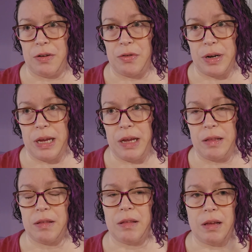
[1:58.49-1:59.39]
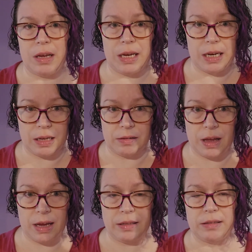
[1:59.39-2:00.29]
underneath, heating
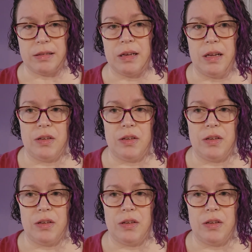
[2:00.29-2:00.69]
lights.